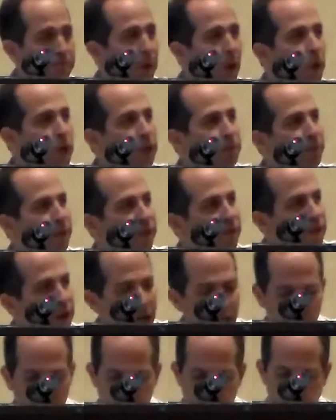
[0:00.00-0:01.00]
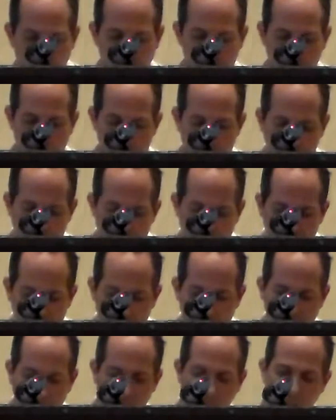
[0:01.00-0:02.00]
Most professional
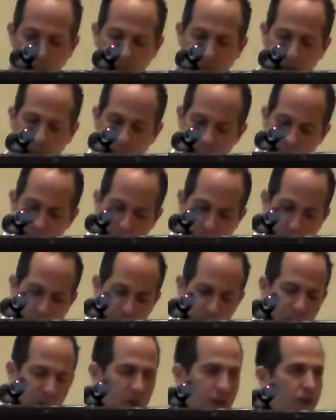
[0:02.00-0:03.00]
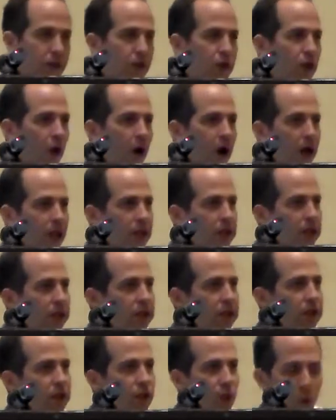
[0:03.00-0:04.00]
witnesses, police officers,
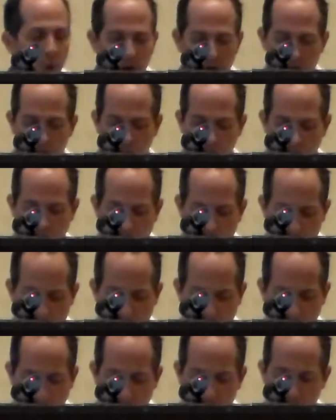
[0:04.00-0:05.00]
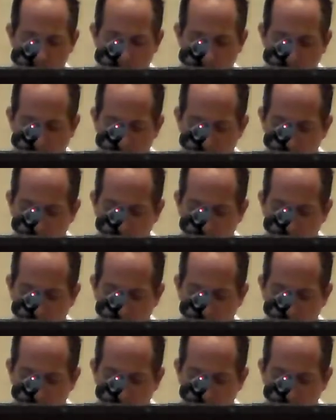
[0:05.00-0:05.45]
doctors, lawyers, investigators